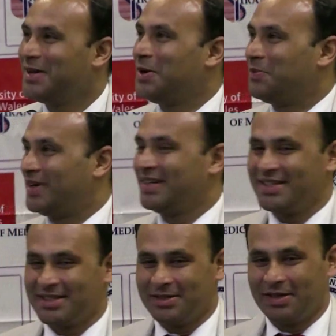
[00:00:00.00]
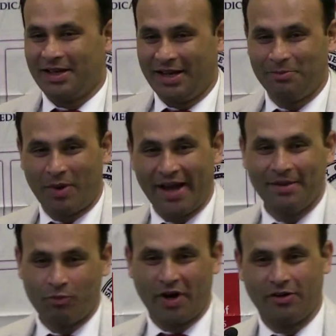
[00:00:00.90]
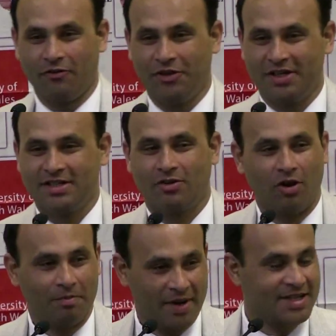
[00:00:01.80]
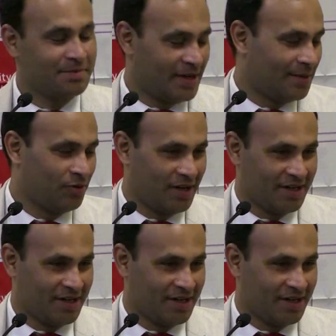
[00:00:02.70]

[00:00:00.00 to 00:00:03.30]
but it is, in my point of view, it is a complex metabolic